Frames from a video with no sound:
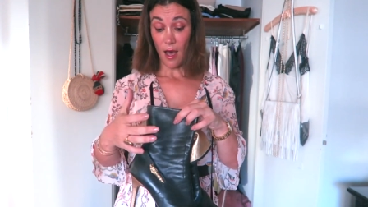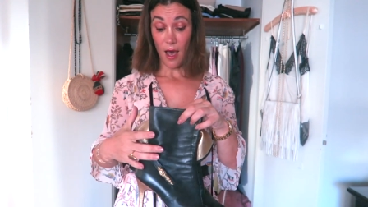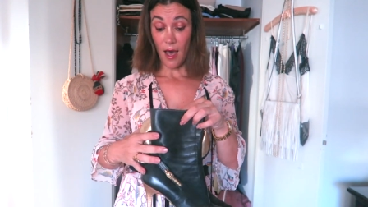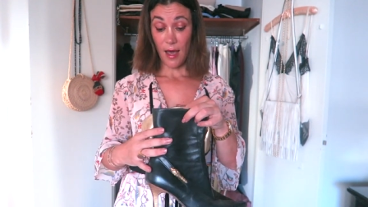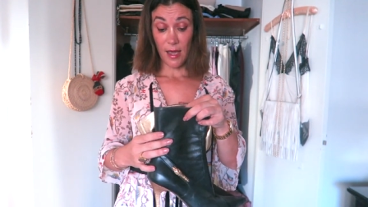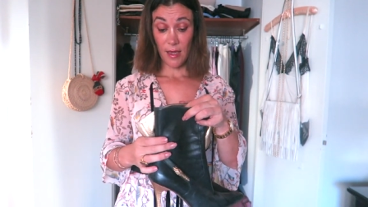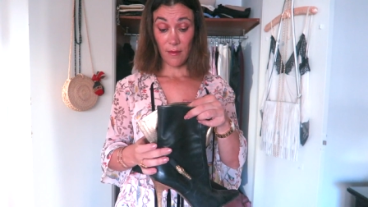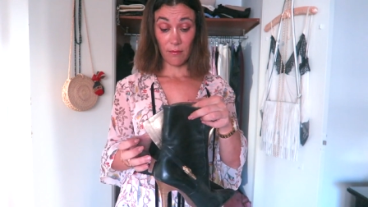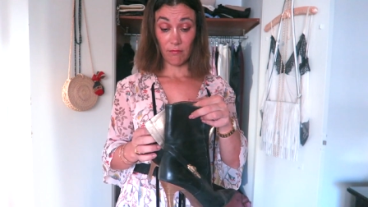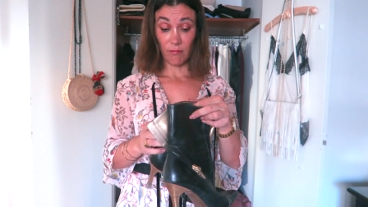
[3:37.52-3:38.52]

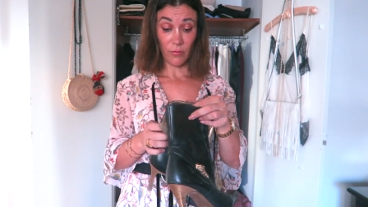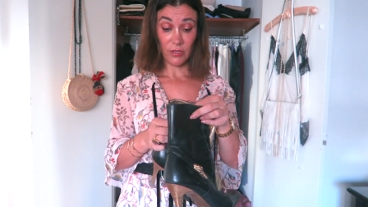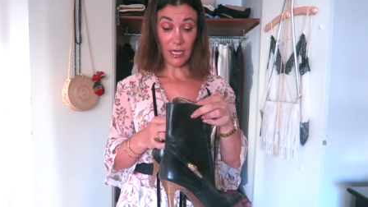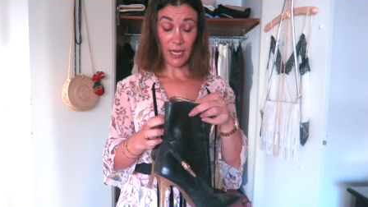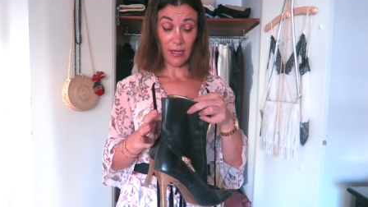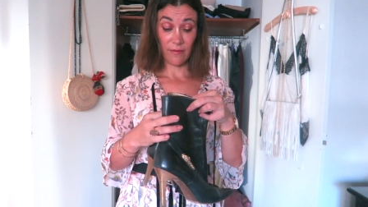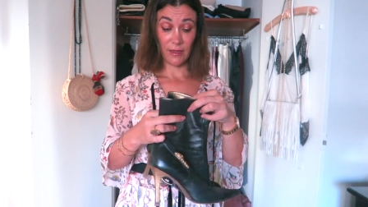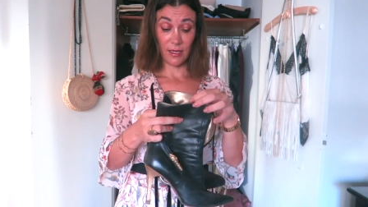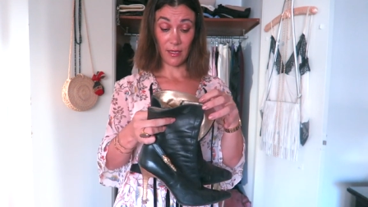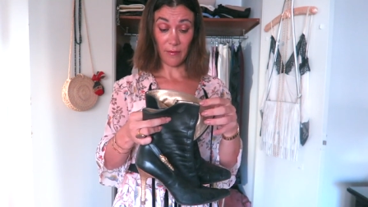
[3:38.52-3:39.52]
i would die if
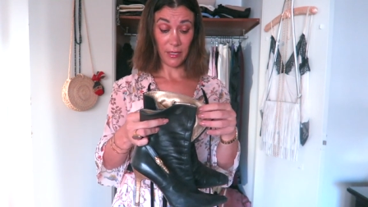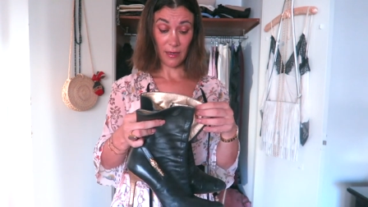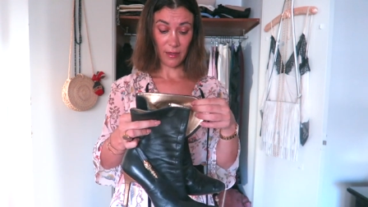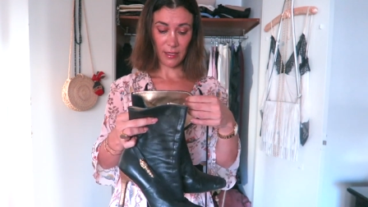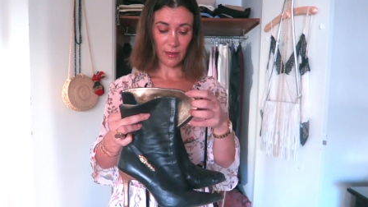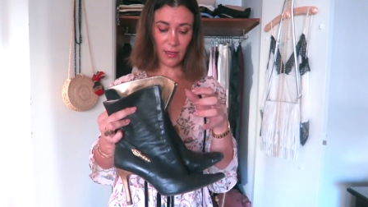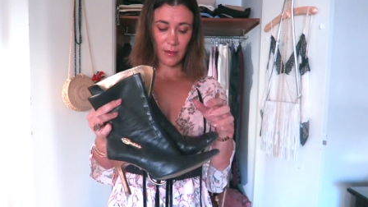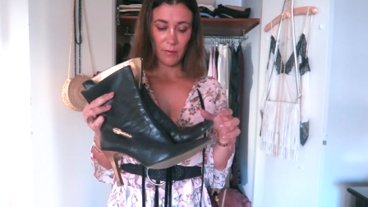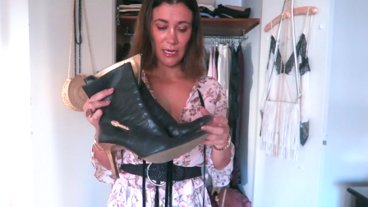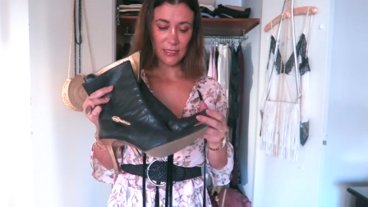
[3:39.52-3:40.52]
they i mean i think that
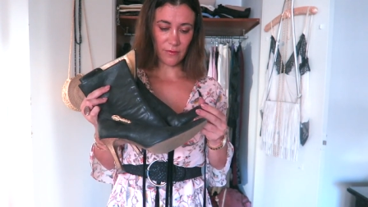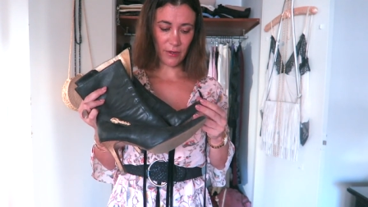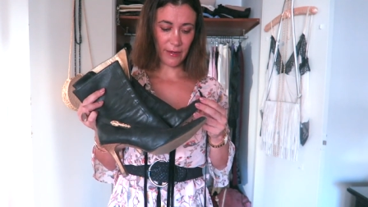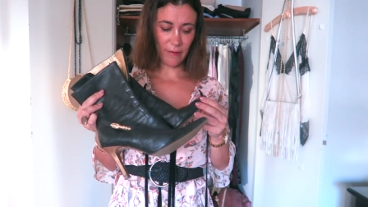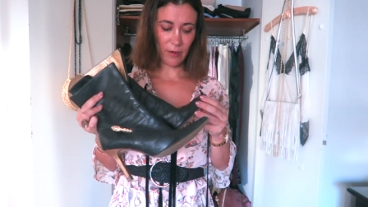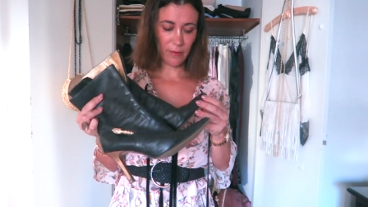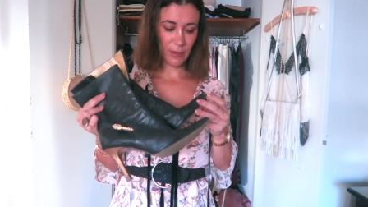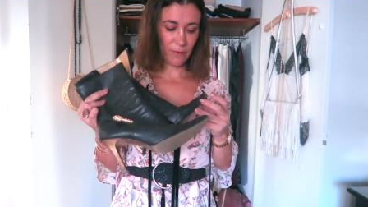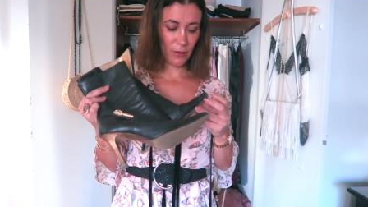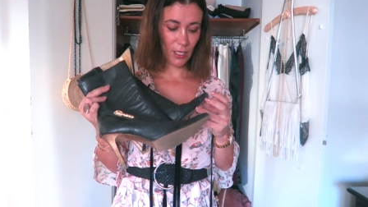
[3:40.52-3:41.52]
they will last forever
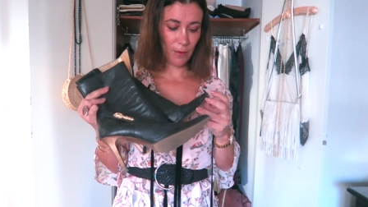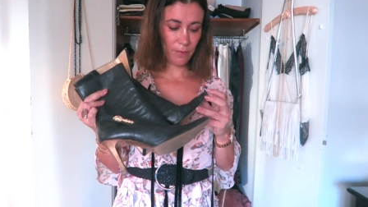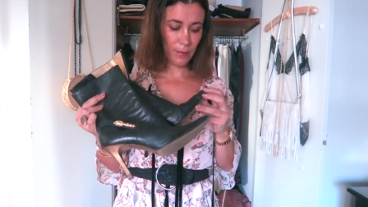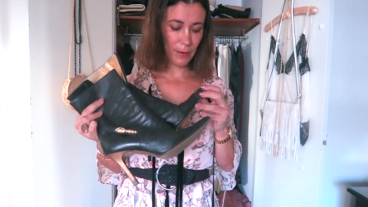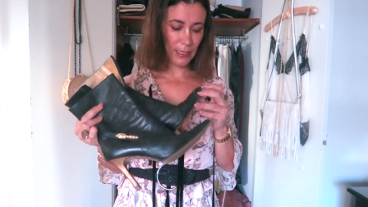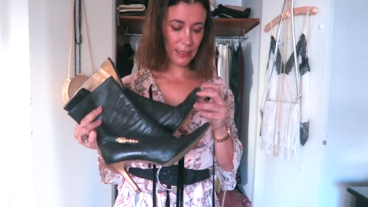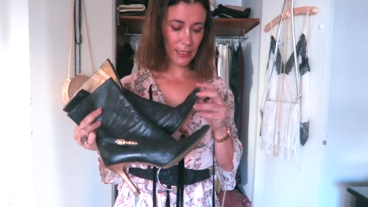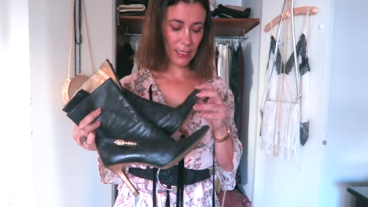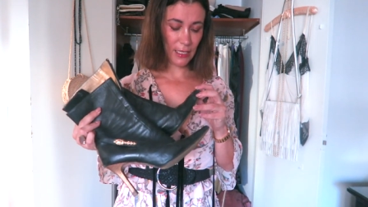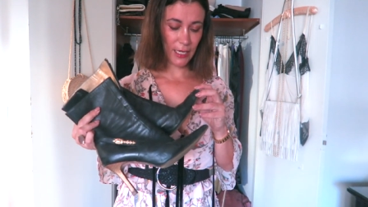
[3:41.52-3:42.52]
if you keep uh,
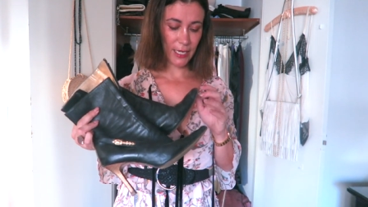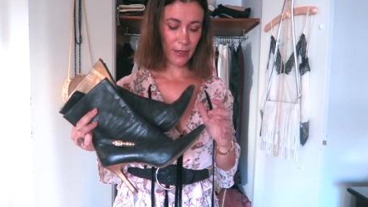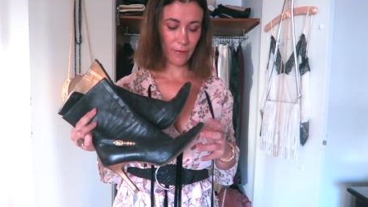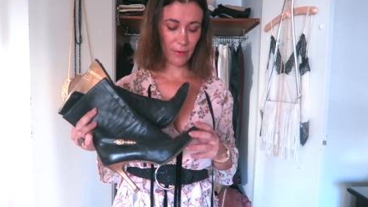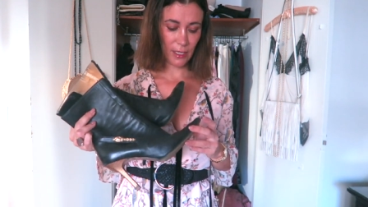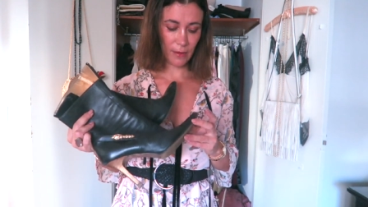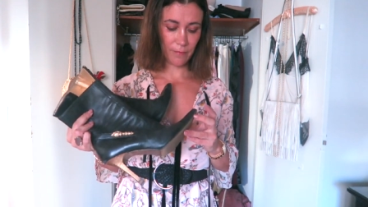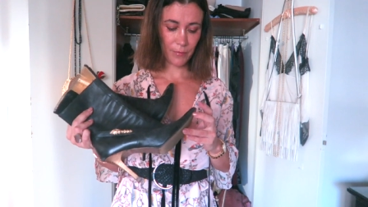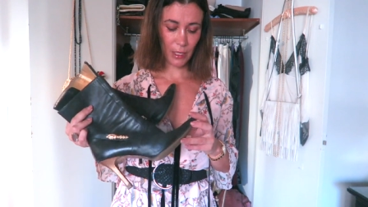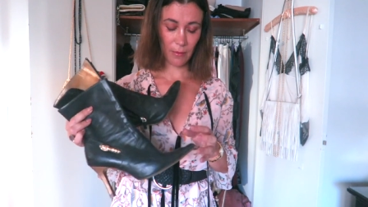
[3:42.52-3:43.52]
taking care of
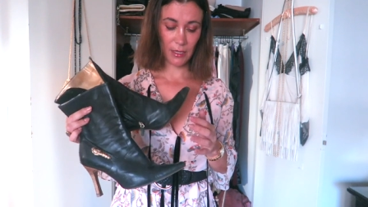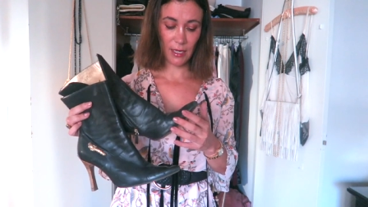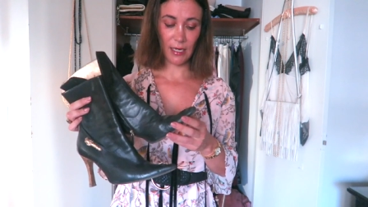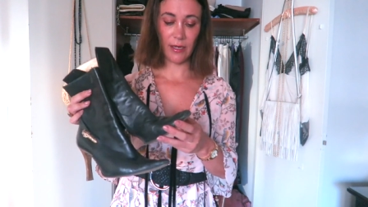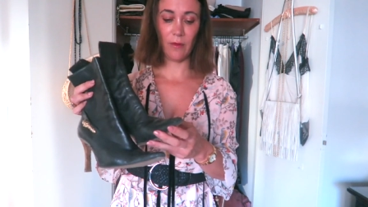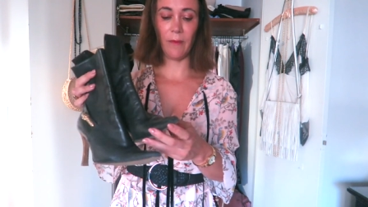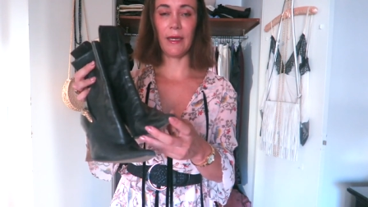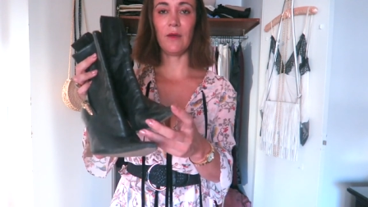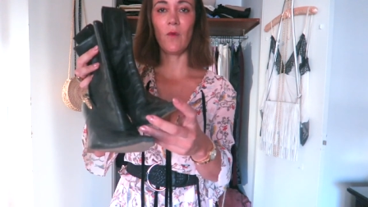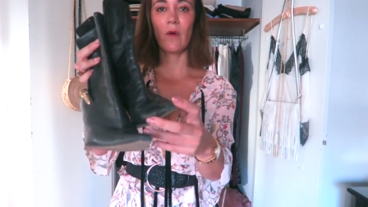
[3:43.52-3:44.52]
them i mean they're a little
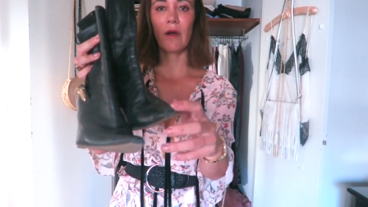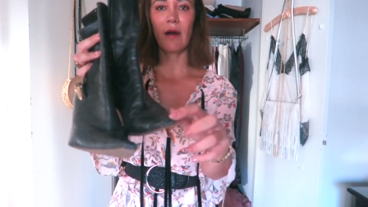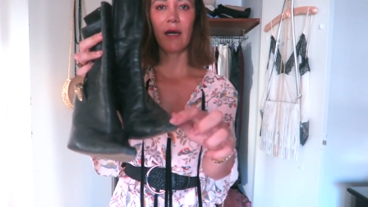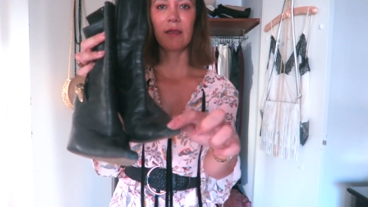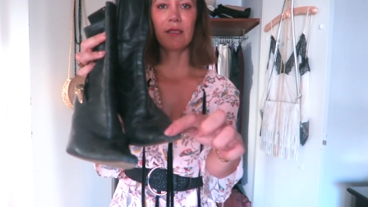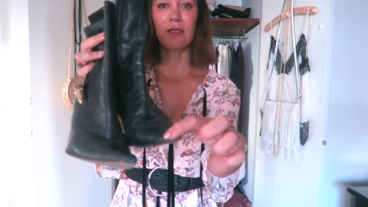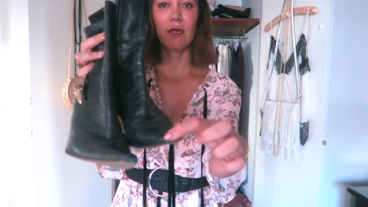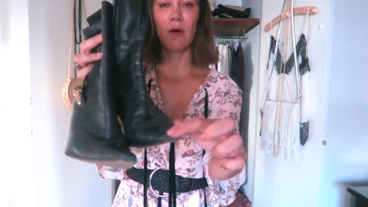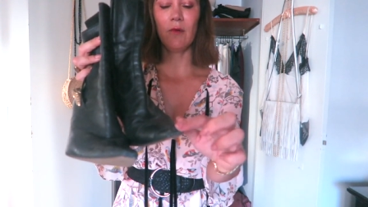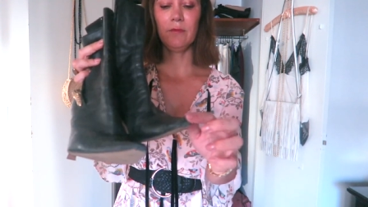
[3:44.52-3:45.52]
bit wear at the
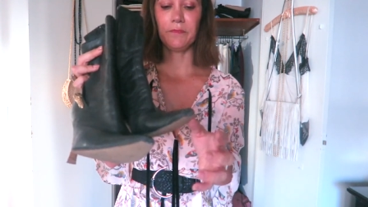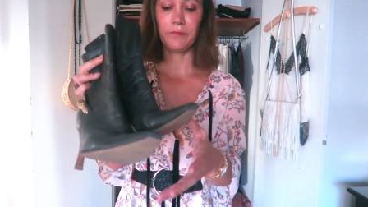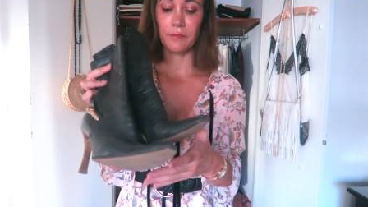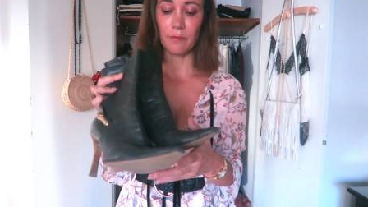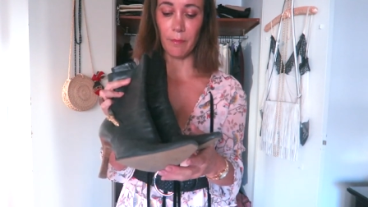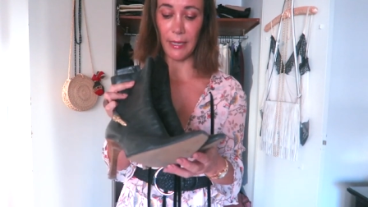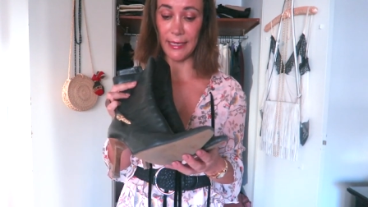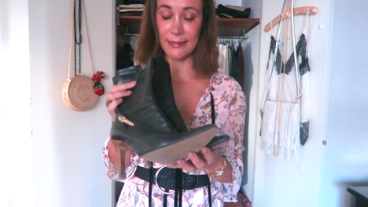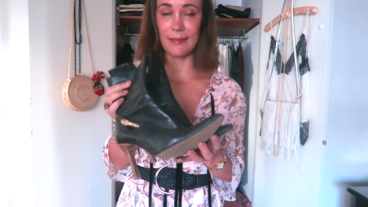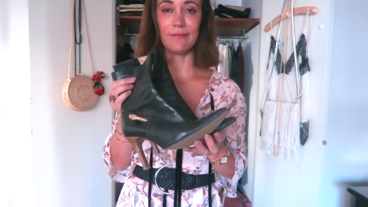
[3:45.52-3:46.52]
toe
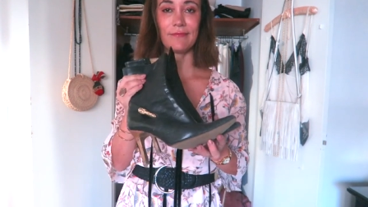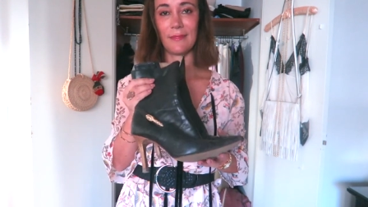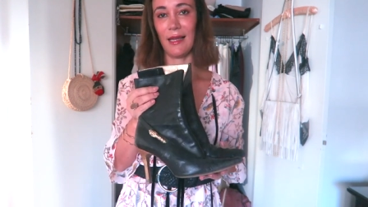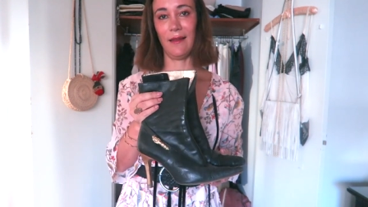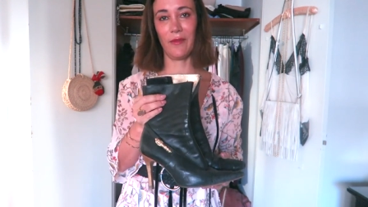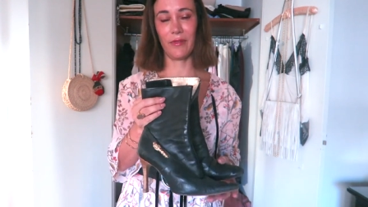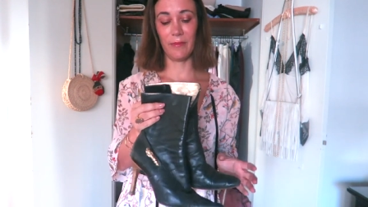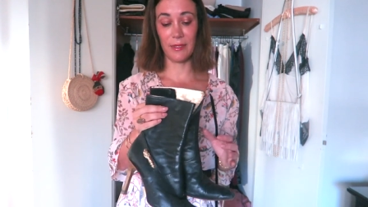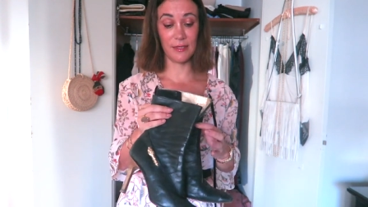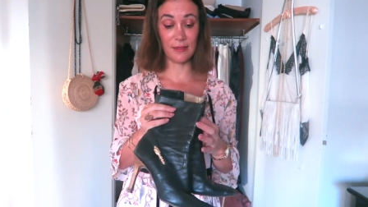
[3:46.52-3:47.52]
but i love
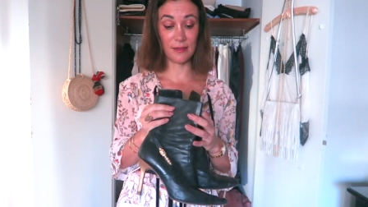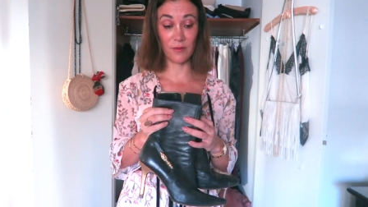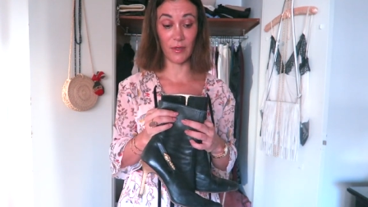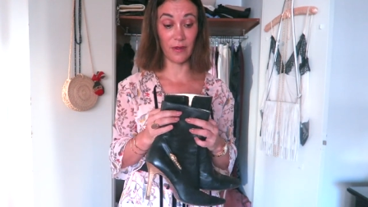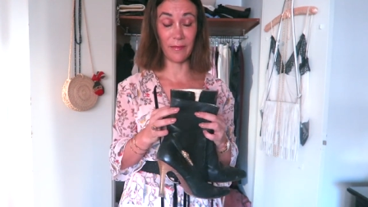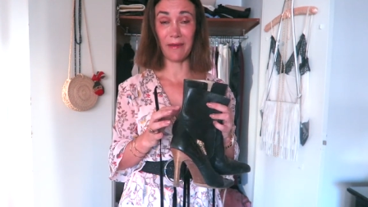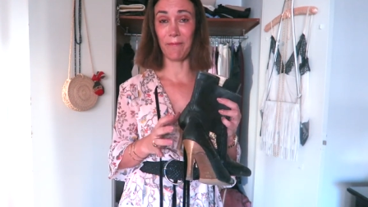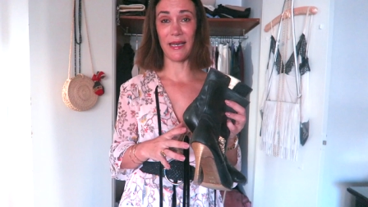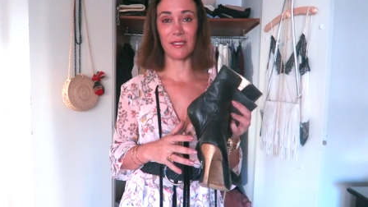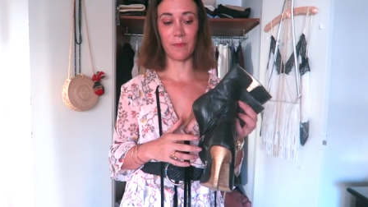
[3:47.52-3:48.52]
them this is one of my
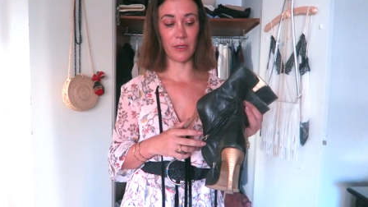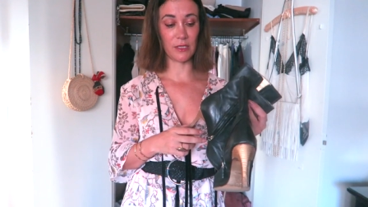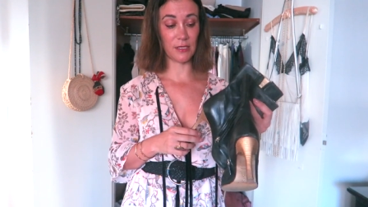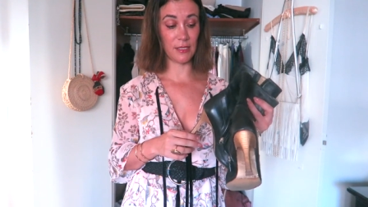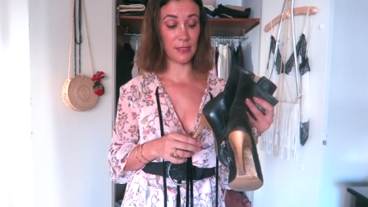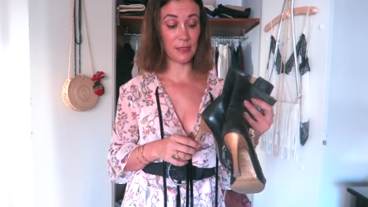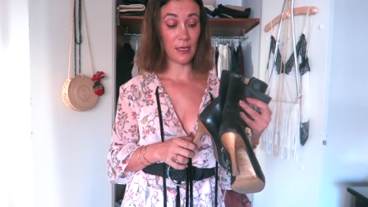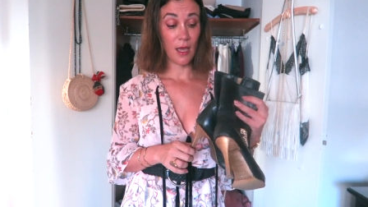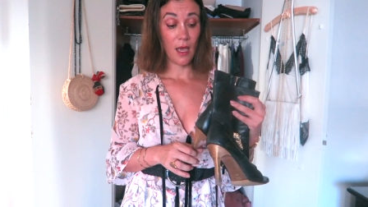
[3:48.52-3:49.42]
best purchases